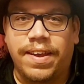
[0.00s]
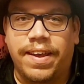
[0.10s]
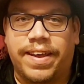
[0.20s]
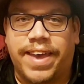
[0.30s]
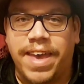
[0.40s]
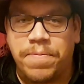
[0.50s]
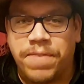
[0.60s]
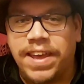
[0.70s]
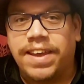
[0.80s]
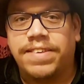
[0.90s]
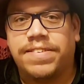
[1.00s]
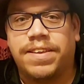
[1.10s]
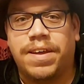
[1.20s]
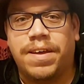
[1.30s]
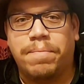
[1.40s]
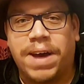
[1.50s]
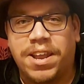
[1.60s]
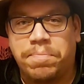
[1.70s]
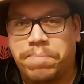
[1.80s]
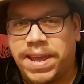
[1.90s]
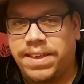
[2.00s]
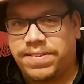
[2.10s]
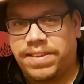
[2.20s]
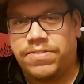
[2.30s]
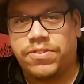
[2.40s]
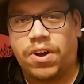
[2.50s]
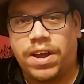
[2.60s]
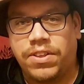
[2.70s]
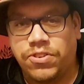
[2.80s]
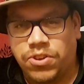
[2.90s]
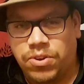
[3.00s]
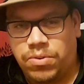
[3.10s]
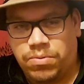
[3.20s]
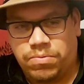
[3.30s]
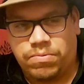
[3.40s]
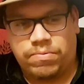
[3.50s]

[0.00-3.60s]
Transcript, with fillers: a key thing is the man of peace in starting new